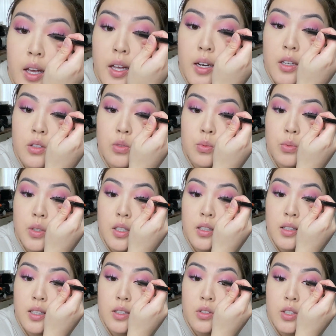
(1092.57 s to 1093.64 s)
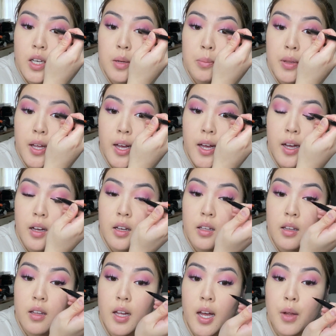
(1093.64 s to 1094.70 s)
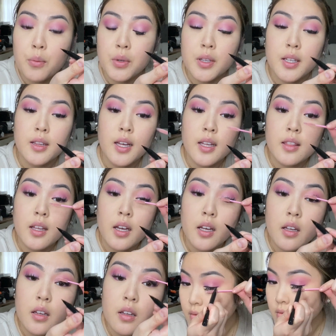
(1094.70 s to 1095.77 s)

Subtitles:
and it's really jet black. I really like that.